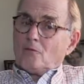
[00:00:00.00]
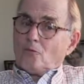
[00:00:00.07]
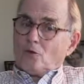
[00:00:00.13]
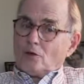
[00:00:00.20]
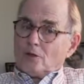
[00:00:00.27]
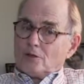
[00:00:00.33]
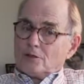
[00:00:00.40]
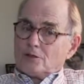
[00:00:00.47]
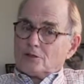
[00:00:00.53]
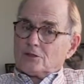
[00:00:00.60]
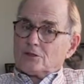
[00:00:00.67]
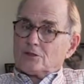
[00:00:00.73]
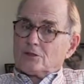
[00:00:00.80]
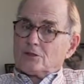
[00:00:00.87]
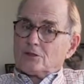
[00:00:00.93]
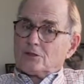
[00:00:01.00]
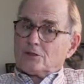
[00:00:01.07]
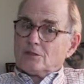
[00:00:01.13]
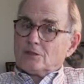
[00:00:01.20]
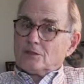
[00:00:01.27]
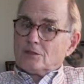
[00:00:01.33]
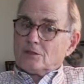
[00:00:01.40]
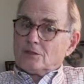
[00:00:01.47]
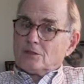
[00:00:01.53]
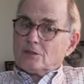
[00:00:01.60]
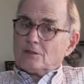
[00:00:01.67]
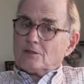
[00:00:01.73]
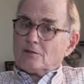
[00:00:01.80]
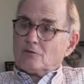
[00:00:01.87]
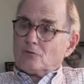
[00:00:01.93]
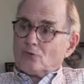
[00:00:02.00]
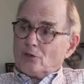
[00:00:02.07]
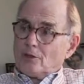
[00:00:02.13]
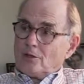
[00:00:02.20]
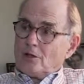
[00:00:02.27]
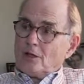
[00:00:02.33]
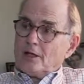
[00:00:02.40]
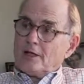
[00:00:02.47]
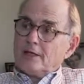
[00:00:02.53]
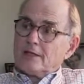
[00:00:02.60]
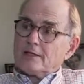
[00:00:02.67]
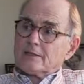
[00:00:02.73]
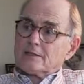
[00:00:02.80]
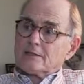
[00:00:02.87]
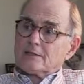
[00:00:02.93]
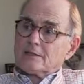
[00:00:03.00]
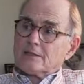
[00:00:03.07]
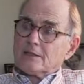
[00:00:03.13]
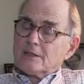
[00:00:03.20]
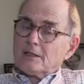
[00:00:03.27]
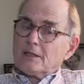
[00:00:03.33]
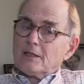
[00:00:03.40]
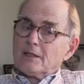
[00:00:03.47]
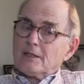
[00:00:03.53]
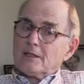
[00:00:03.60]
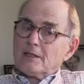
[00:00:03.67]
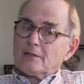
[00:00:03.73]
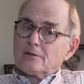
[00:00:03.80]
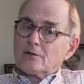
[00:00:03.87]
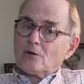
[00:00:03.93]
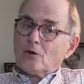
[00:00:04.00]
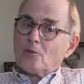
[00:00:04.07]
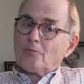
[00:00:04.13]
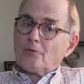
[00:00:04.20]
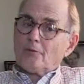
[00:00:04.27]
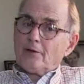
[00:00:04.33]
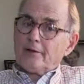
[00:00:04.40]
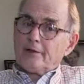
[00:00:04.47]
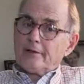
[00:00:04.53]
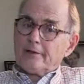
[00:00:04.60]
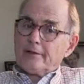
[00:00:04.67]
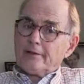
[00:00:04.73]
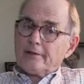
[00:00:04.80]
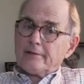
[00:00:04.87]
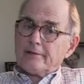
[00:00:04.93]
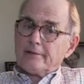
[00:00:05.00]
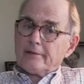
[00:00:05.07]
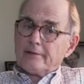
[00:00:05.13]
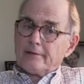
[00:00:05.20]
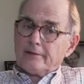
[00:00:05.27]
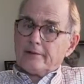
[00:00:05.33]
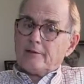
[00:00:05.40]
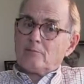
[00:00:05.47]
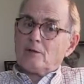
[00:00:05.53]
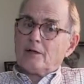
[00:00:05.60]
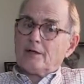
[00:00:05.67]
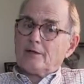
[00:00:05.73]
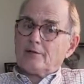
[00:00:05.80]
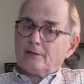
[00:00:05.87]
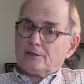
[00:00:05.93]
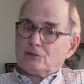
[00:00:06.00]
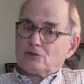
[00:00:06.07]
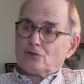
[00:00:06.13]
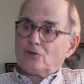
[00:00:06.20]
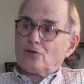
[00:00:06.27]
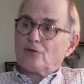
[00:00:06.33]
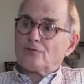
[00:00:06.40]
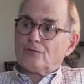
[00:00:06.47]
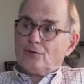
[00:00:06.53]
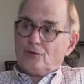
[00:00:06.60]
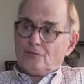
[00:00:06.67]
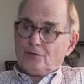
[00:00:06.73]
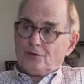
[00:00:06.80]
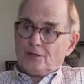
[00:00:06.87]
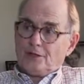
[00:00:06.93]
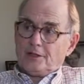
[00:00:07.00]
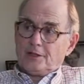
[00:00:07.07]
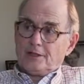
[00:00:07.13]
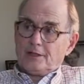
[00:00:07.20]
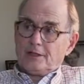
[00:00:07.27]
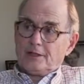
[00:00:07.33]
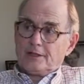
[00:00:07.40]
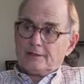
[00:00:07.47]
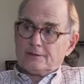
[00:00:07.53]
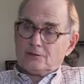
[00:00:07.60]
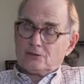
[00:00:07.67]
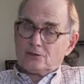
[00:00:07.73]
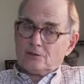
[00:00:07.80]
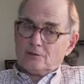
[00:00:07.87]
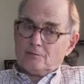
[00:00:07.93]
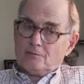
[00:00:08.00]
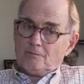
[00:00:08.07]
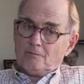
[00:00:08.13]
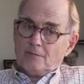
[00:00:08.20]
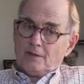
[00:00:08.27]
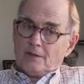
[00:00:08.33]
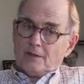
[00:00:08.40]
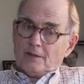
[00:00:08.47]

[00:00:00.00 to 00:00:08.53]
was realized and incorporated in anybody that served over there and had some